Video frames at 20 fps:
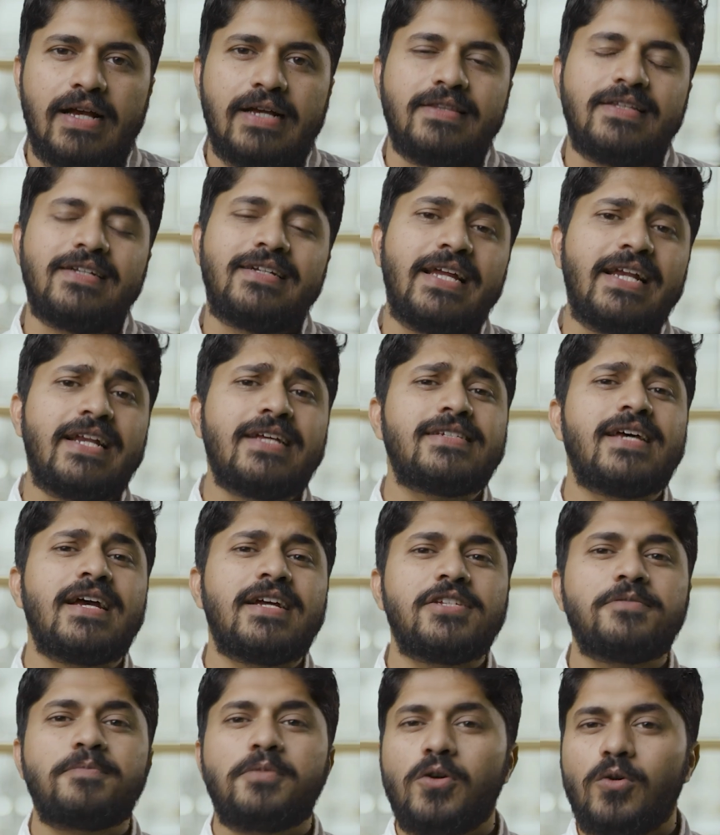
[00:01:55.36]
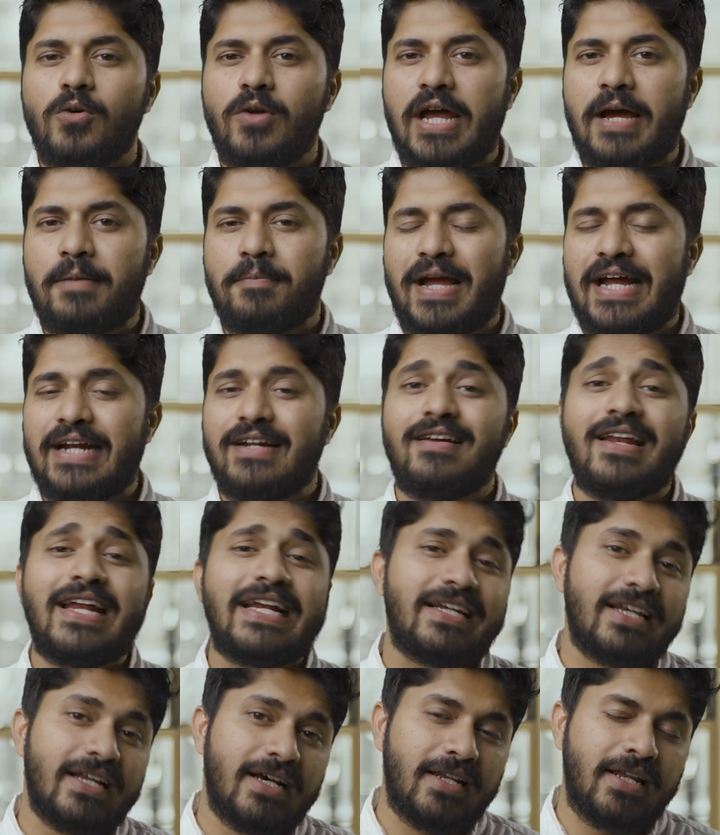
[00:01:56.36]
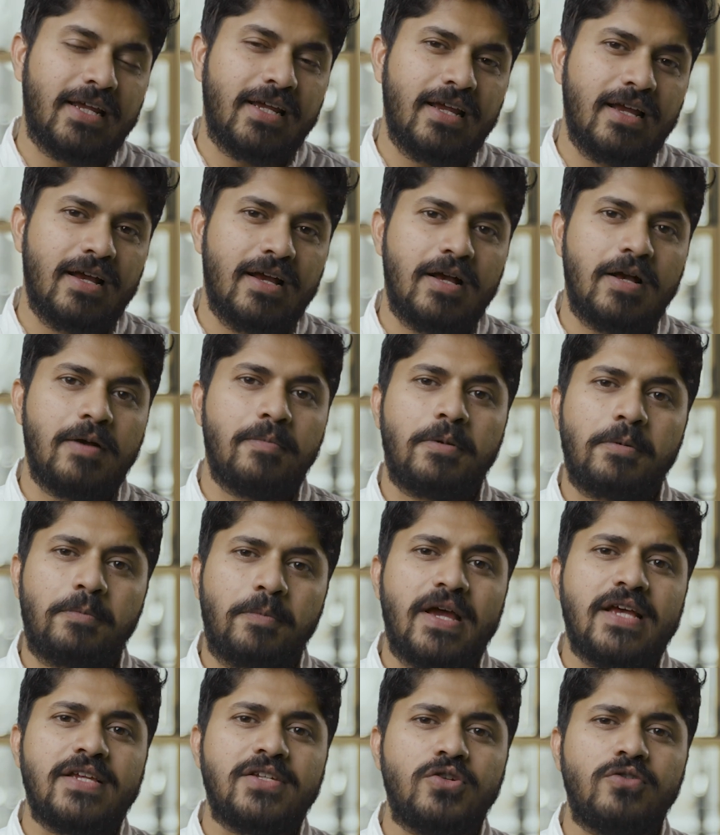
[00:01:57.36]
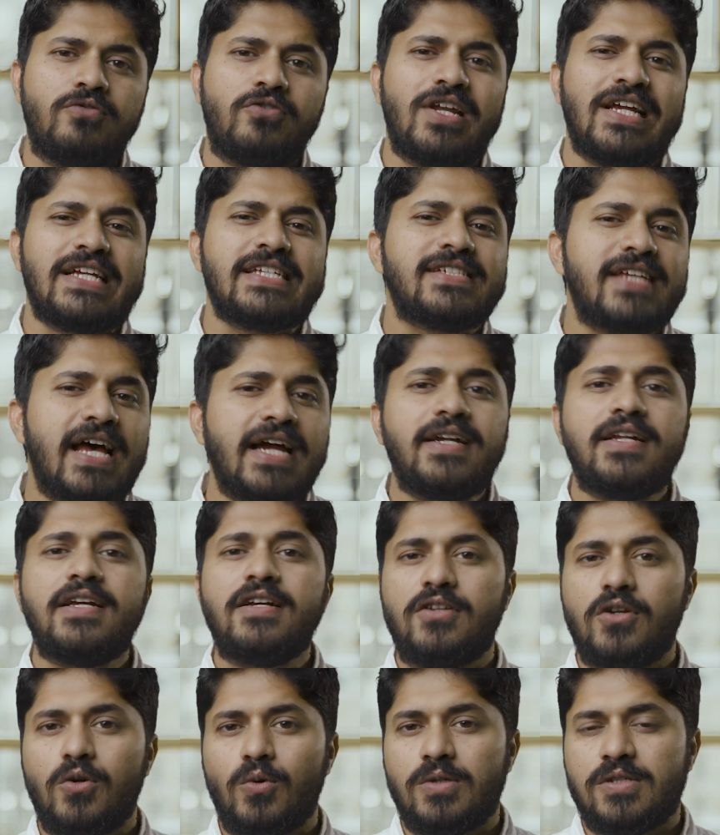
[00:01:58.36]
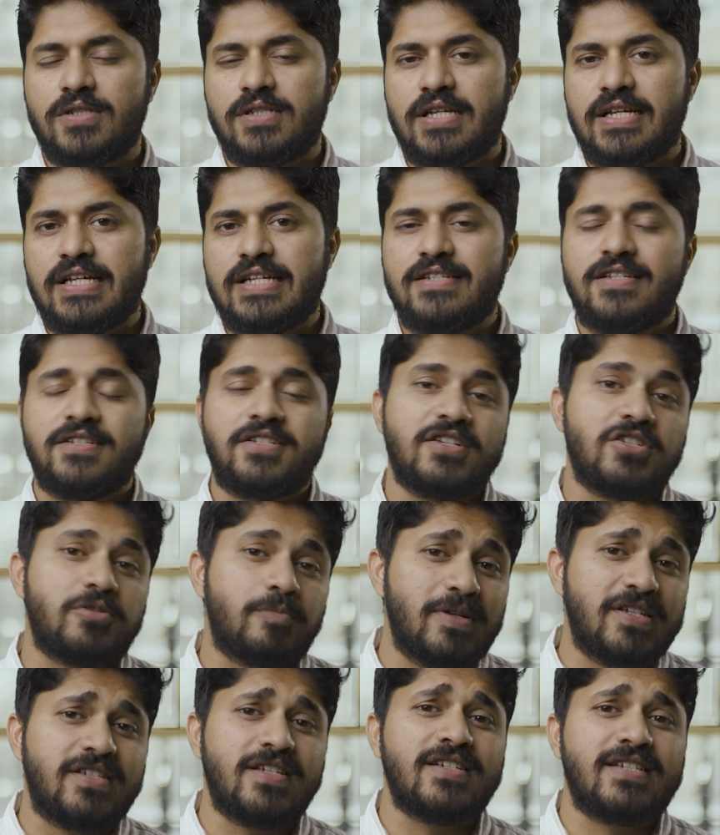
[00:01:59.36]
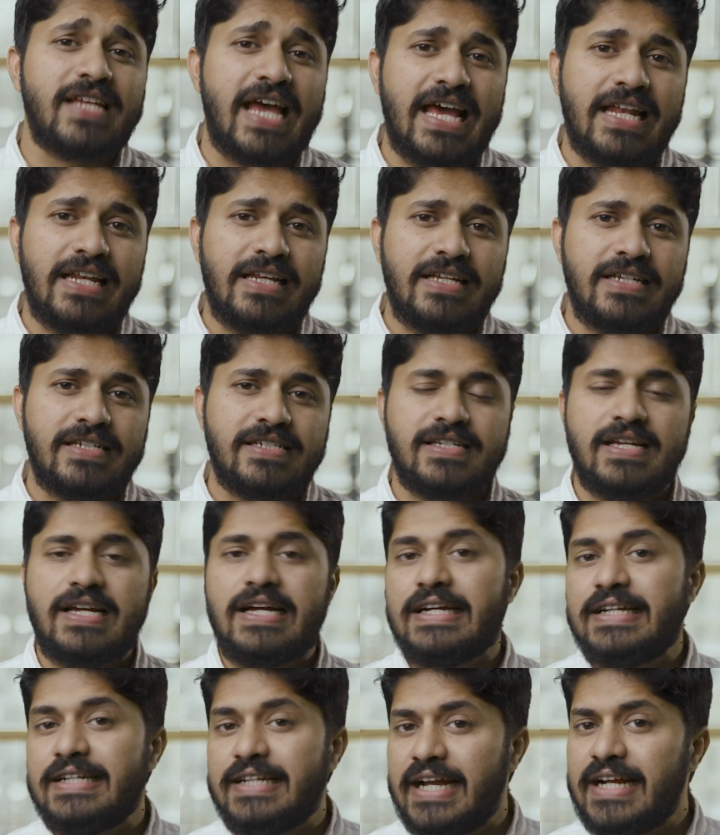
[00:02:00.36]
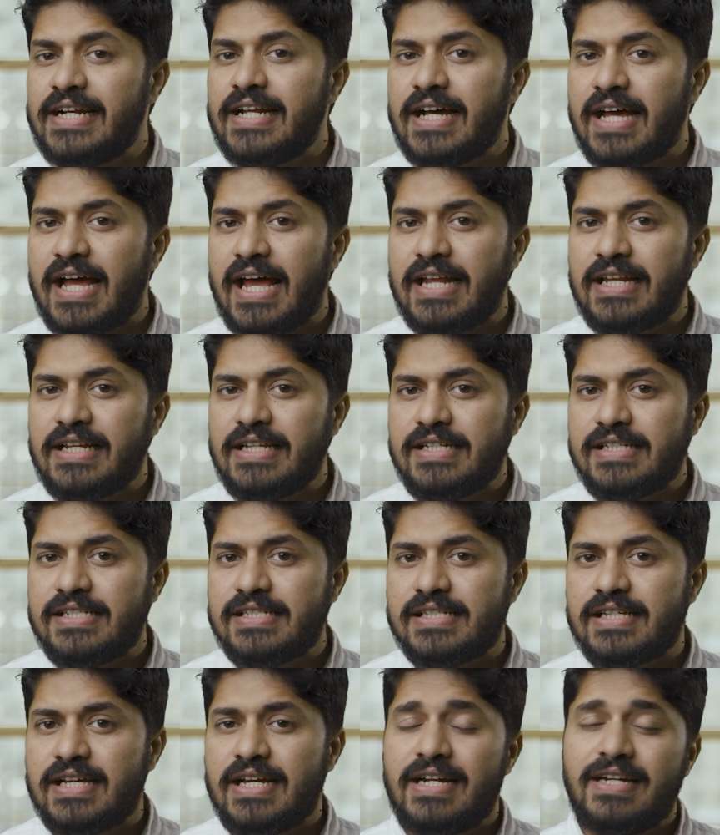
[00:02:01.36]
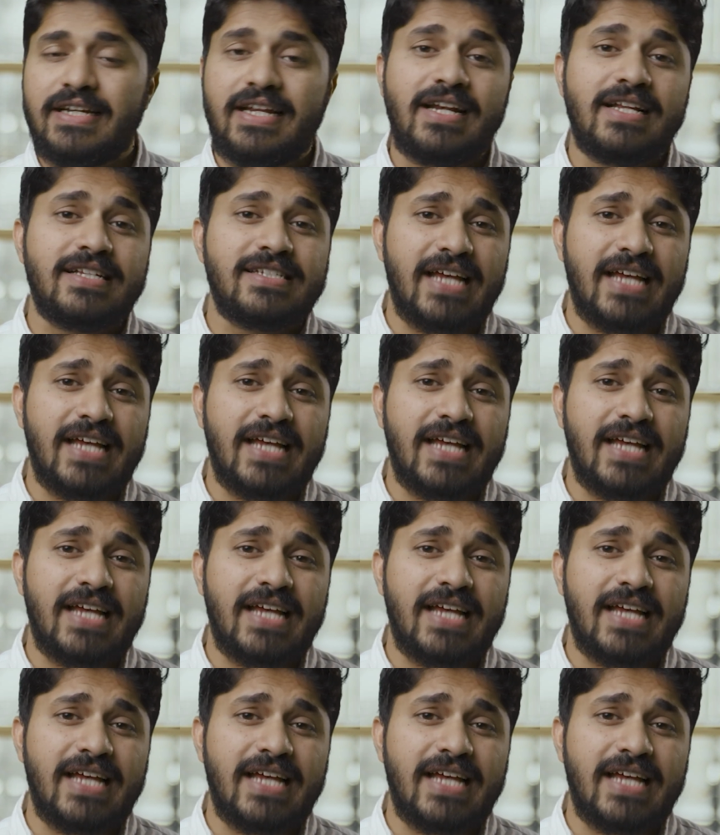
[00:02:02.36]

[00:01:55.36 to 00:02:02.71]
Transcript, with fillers: The data science program at Great Learning prepares you for exciting roles such as business analysts, data analysts, data